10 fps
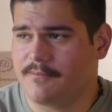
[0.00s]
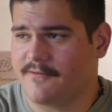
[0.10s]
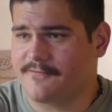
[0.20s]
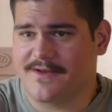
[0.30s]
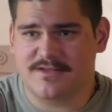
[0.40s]
My
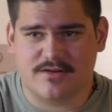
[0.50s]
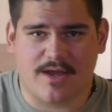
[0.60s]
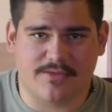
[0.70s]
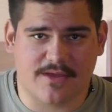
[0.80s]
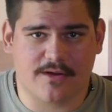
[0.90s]
friends are
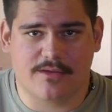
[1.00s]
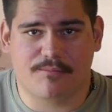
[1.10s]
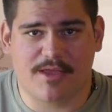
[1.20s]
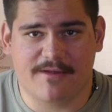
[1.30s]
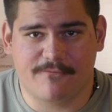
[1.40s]
out there, they're
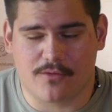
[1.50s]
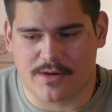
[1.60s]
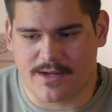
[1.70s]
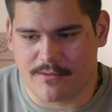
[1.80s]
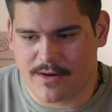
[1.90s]
playing
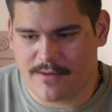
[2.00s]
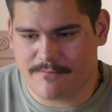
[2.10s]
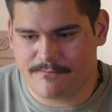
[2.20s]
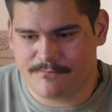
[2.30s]
Fortnite, right?